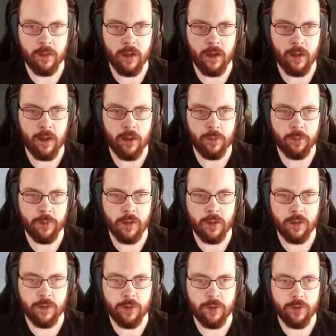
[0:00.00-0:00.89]
Yeah, I mean,
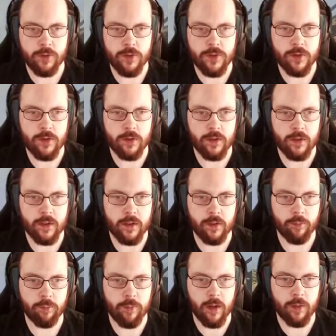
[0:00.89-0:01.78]
I could start
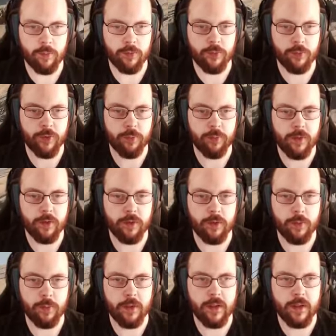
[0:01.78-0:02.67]
taking bombs with me
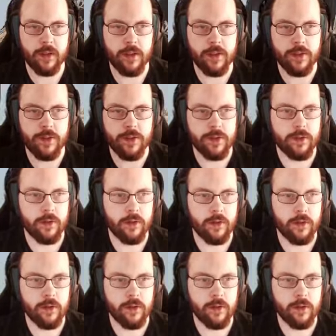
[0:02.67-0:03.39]
to make it easier.